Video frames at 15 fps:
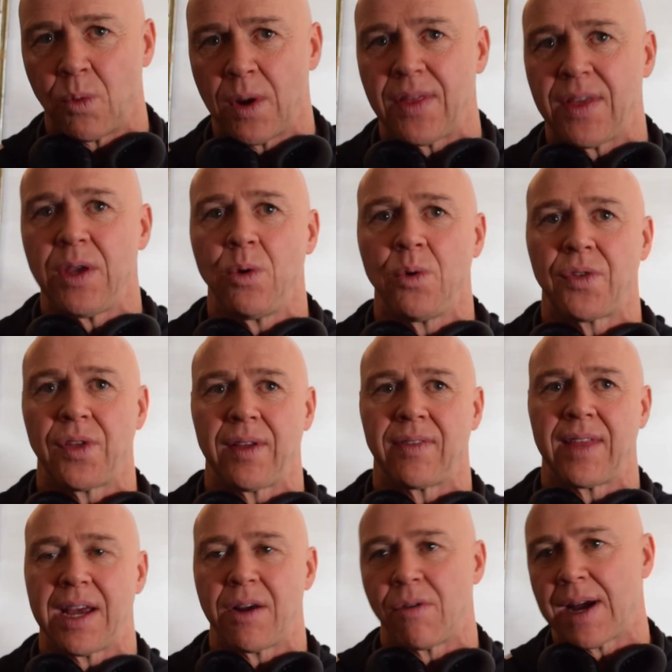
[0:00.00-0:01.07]
Whether you
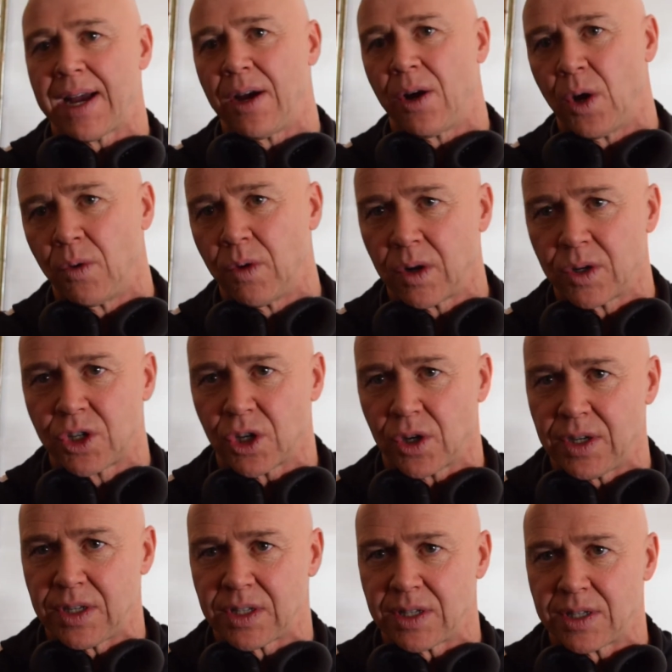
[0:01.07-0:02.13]
think they're right or wrong
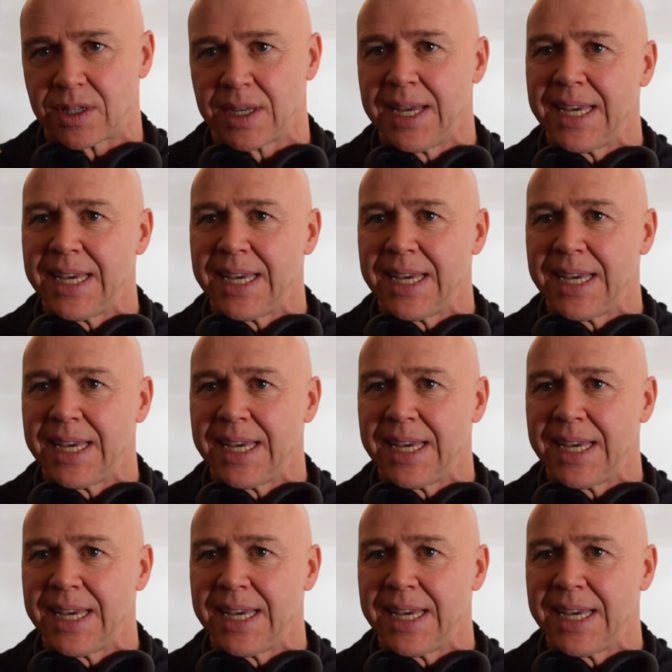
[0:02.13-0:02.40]
choices,